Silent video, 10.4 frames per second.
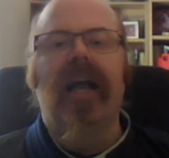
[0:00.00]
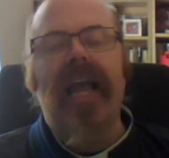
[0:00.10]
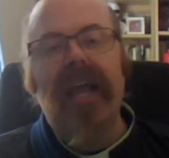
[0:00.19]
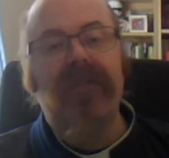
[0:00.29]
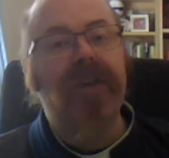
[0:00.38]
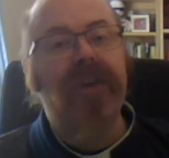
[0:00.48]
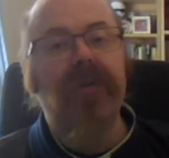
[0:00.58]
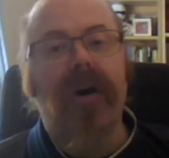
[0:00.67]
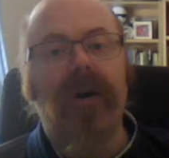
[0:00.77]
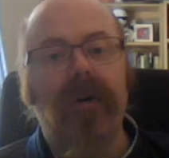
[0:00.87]
If
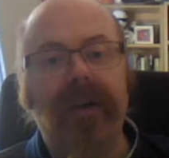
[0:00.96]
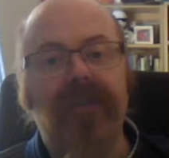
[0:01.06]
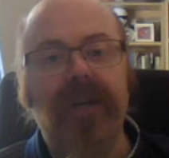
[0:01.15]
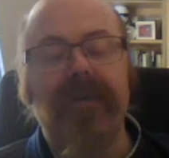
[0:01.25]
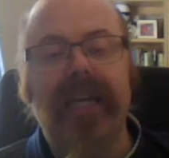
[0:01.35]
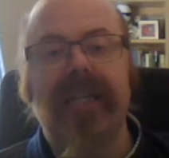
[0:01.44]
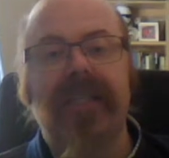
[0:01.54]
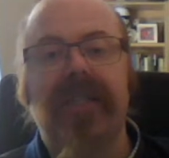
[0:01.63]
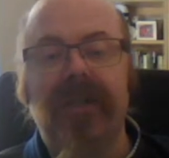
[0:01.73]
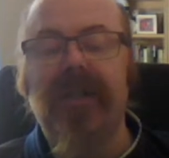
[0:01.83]
you need
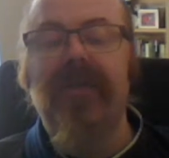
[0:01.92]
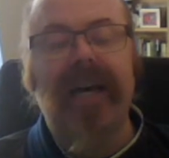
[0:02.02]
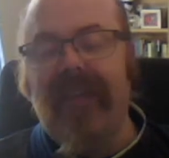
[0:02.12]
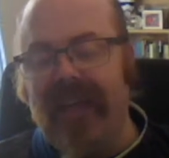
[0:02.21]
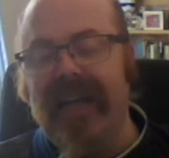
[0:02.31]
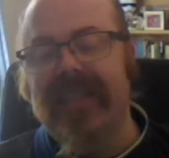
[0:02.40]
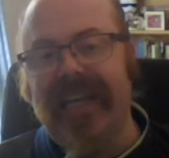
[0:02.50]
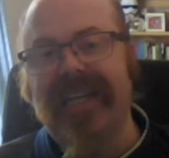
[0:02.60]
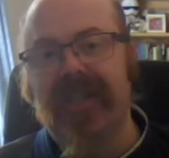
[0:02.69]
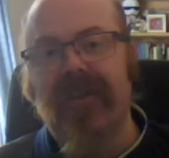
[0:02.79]
to do that, that
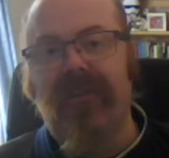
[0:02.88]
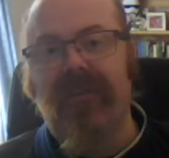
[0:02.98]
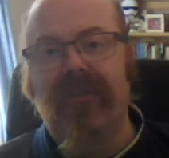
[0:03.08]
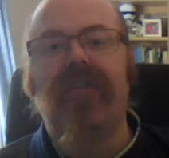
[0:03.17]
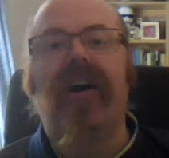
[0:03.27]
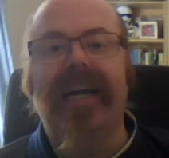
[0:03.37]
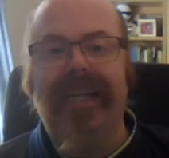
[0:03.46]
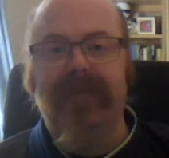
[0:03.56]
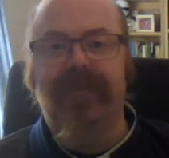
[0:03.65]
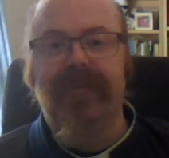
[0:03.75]
is
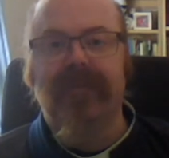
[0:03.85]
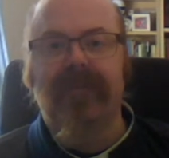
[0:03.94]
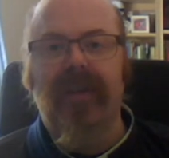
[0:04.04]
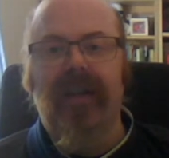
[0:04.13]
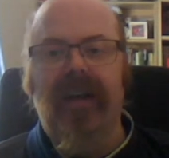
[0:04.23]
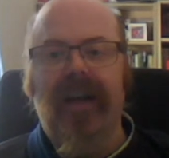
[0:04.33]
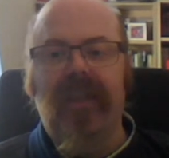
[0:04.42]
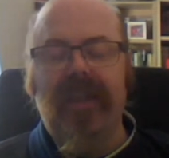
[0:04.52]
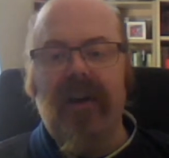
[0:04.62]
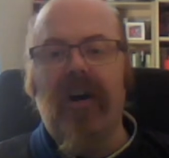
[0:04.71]
fine.
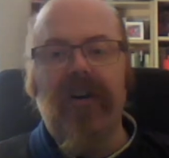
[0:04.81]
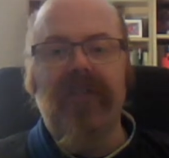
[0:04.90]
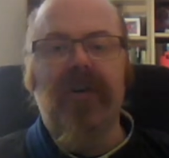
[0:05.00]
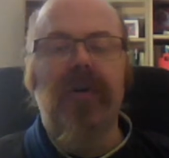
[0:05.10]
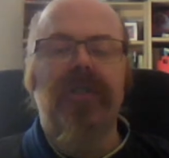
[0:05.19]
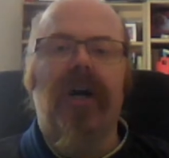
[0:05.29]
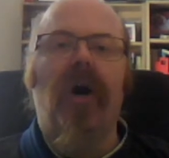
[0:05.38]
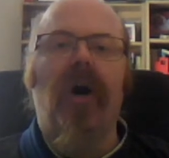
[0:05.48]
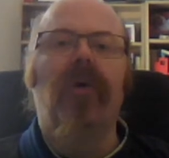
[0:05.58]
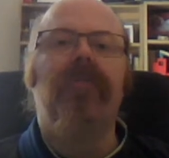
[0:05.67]
There are, of course, a
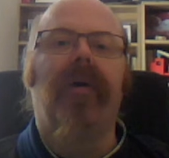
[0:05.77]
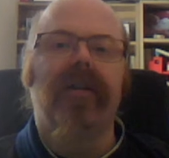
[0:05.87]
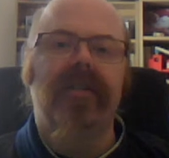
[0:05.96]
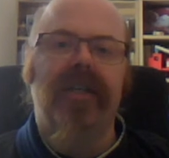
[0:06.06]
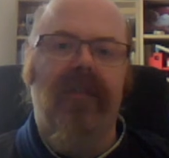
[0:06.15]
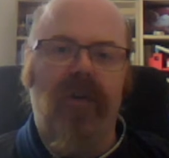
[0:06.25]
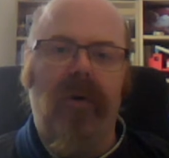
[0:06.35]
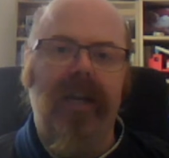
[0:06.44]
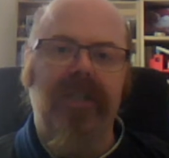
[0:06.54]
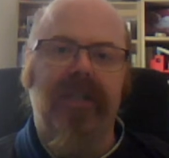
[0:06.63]
whole bunch of
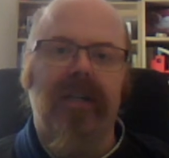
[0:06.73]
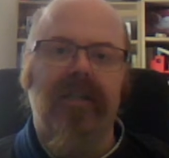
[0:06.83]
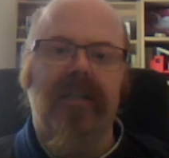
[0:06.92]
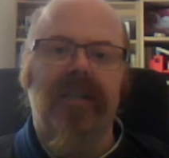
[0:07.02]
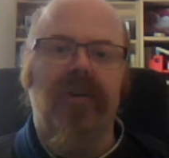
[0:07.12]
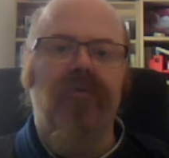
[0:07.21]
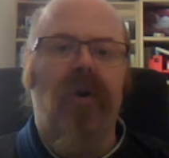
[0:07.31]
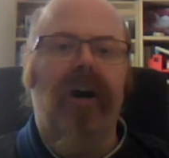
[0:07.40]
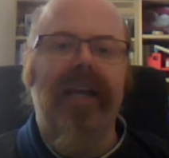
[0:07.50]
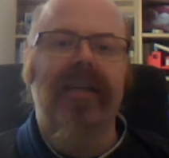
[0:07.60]
questions that
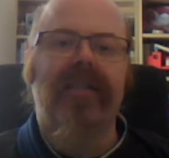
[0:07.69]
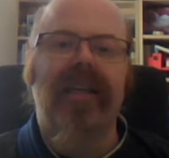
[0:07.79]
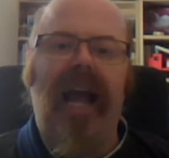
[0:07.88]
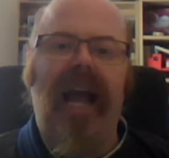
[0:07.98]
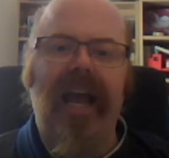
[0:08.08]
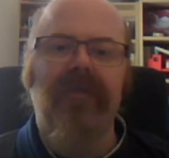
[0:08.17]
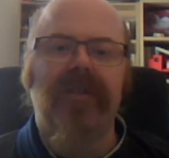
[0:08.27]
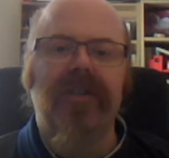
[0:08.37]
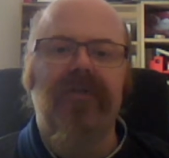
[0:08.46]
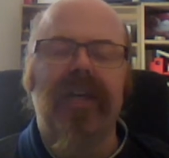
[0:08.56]
arise
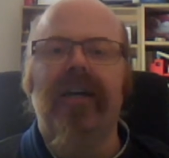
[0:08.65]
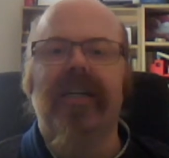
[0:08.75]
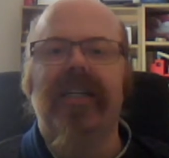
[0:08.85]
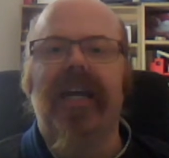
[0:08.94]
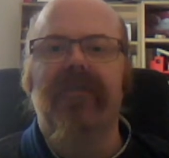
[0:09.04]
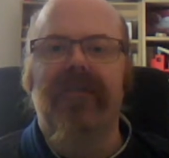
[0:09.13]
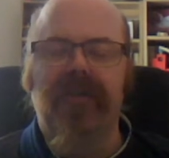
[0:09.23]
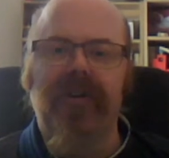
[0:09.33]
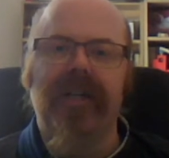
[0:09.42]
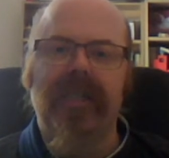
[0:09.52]
out of the idea of
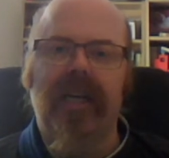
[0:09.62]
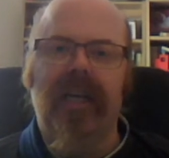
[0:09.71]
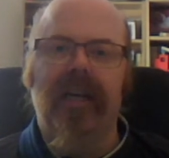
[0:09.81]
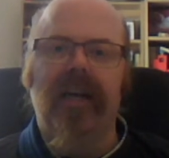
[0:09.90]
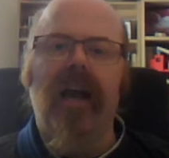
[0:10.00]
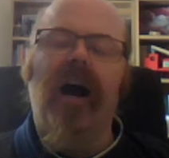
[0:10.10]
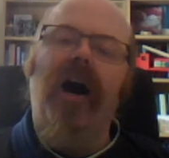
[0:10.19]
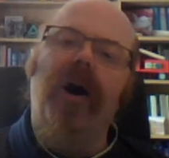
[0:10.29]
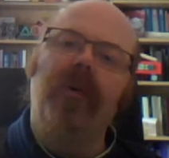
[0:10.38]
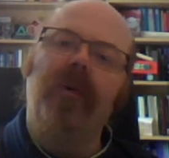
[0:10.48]
Trinity.
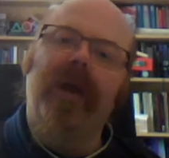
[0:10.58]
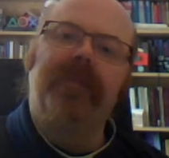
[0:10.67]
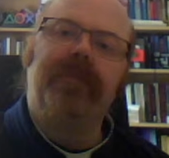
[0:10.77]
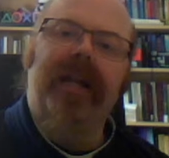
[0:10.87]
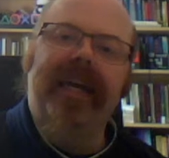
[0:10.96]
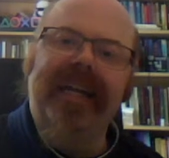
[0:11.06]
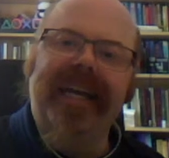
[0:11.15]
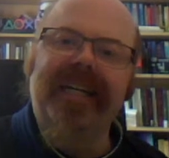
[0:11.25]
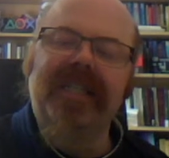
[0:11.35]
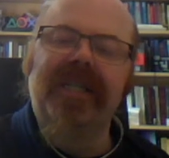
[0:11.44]
Are we
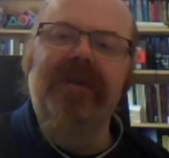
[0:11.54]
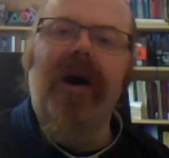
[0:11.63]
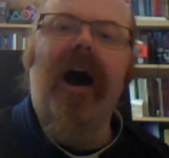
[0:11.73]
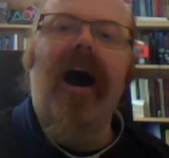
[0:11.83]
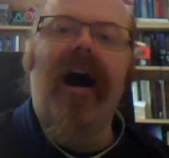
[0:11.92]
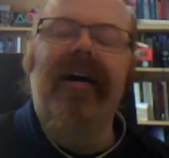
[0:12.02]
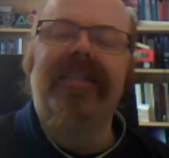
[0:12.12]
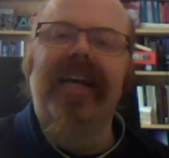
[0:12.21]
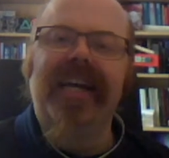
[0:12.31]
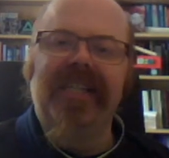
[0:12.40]
pleading too
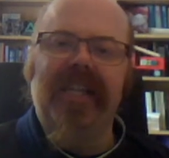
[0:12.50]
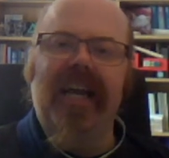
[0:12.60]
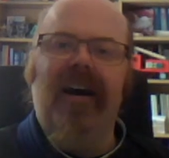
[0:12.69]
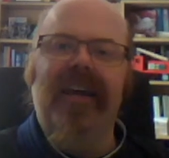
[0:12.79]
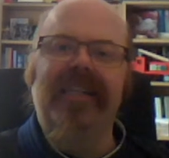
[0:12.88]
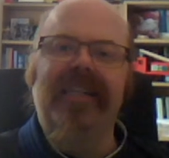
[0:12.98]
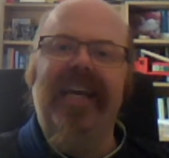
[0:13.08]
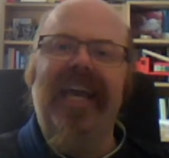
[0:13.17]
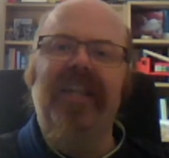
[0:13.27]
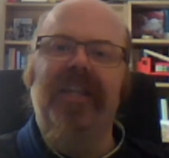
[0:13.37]
hard to the
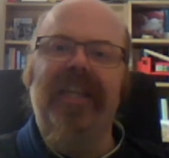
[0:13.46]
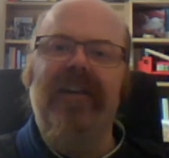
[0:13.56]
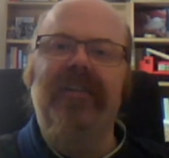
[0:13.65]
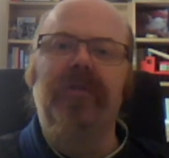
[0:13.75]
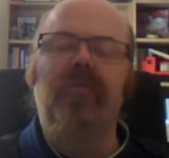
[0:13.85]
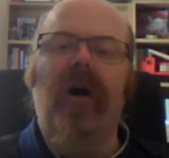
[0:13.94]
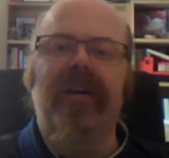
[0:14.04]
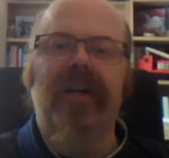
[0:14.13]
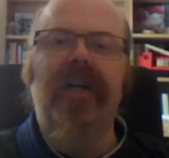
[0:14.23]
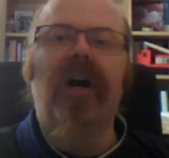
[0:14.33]
idea that there is
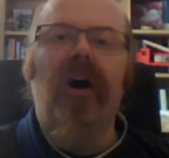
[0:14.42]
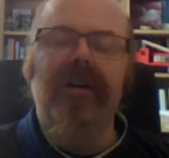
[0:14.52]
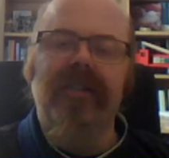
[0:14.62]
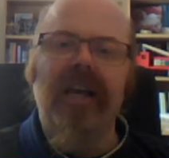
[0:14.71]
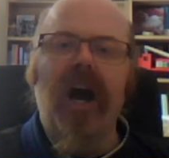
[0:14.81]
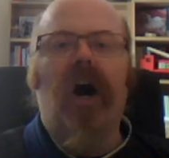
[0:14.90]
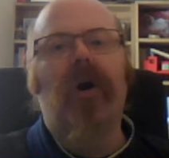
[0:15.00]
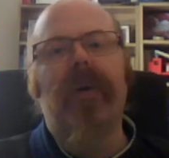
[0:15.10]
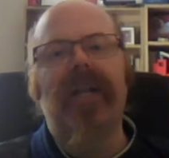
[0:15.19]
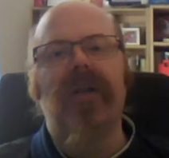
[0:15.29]
one God?
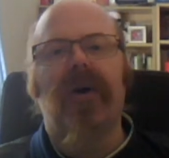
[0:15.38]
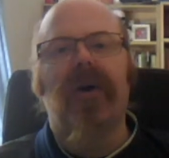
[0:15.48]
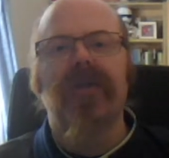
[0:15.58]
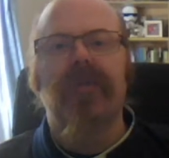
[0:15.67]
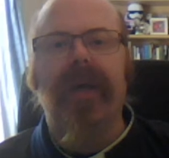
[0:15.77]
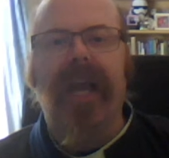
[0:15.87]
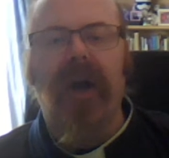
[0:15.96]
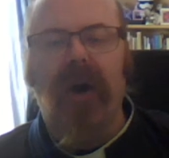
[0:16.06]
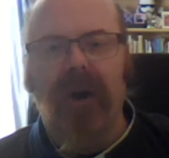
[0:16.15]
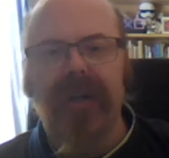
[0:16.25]
Are we not being
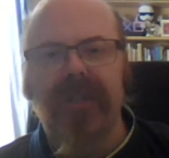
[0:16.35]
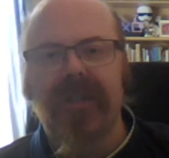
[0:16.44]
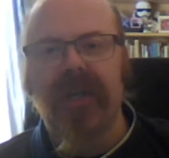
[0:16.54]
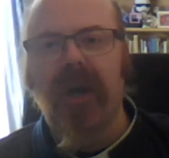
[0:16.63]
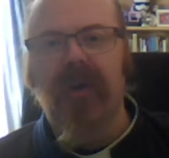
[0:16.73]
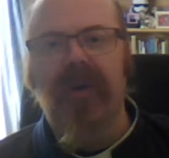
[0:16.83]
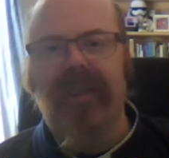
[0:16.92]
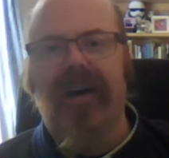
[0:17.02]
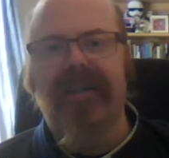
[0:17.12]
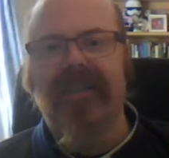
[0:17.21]
honest with
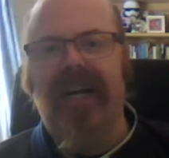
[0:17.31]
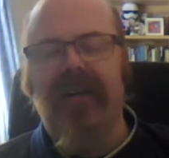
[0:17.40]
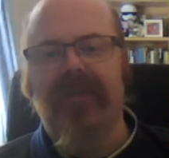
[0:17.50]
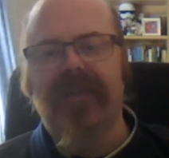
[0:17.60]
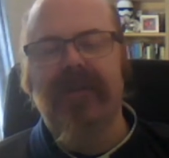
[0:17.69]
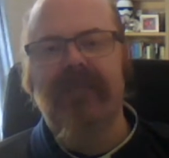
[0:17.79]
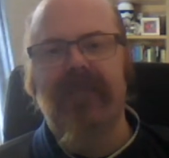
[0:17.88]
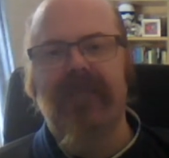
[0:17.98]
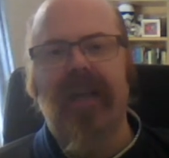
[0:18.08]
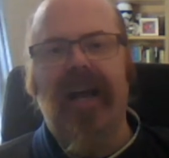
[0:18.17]
ourselves
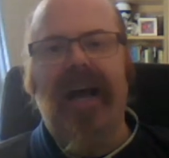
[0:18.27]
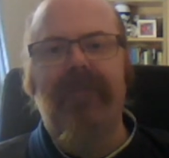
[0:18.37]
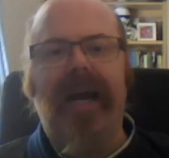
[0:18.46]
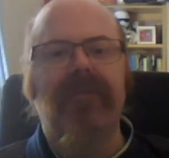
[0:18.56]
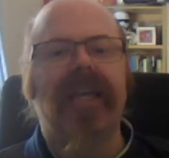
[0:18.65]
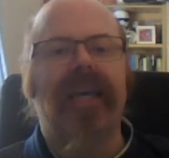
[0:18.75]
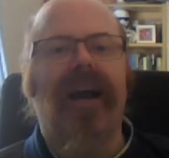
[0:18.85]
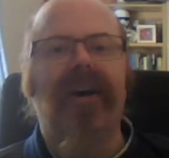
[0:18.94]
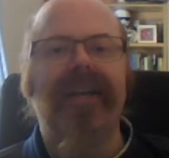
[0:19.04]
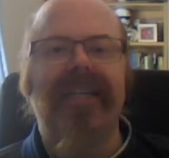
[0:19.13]
about the
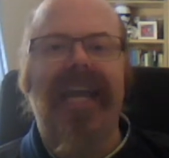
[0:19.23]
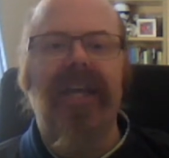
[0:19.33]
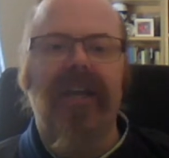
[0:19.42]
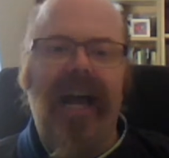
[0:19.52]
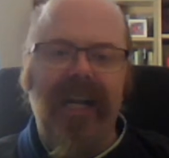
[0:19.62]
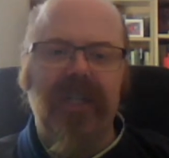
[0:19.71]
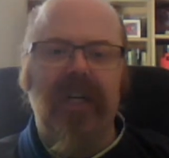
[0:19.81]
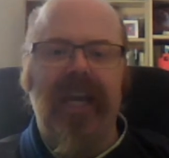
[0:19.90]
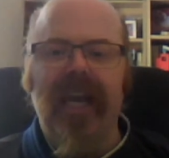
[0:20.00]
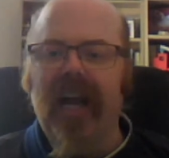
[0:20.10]
idea that
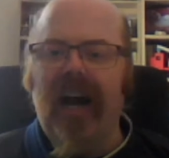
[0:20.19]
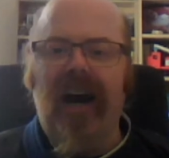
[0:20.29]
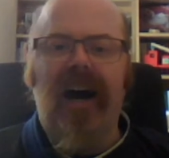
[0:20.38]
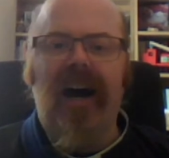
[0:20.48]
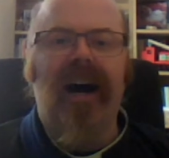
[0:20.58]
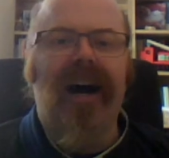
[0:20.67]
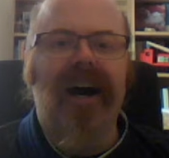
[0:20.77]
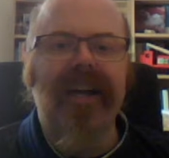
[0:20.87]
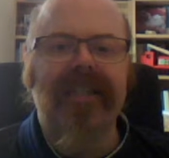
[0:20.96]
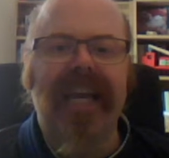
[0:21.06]
actually our
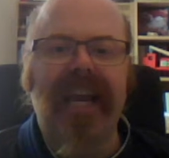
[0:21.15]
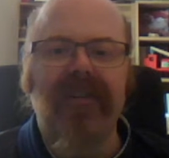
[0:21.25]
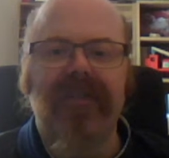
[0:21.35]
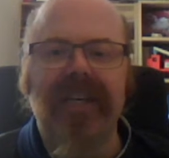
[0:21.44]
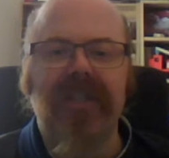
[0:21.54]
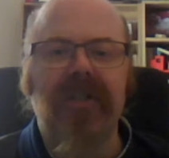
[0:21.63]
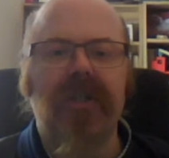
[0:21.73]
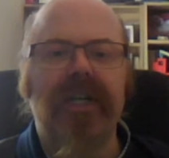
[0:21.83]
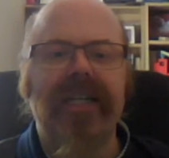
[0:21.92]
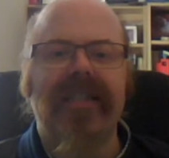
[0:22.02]
idea of this
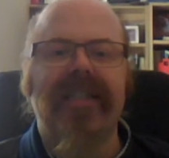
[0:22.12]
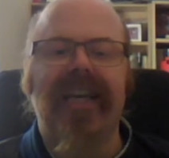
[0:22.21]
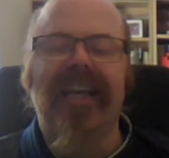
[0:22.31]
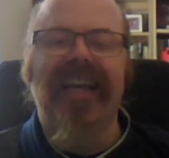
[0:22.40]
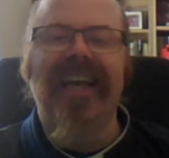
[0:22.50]
Trinity